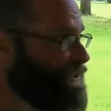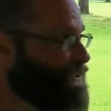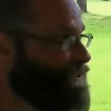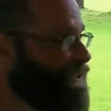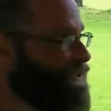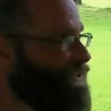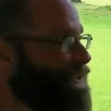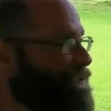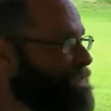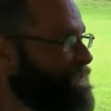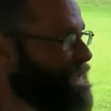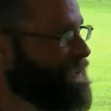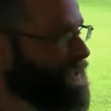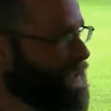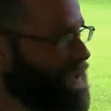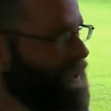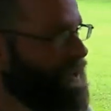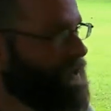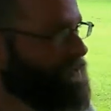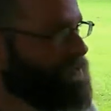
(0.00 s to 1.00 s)
So there would be
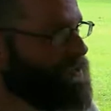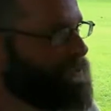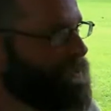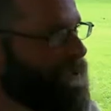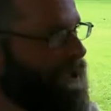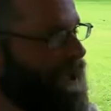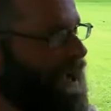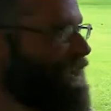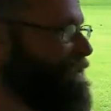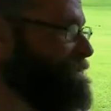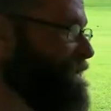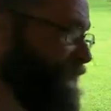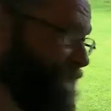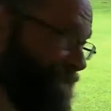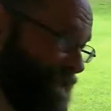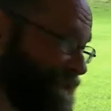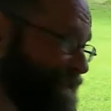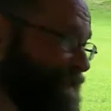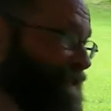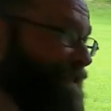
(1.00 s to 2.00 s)
times where I could be
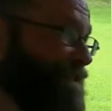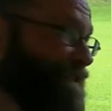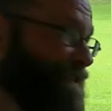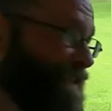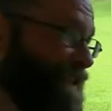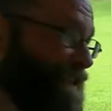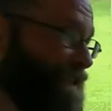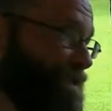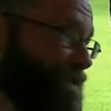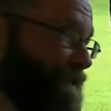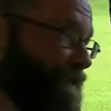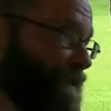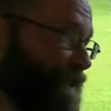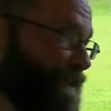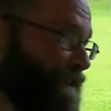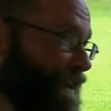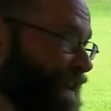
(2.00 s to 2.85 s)
having this conversation with you,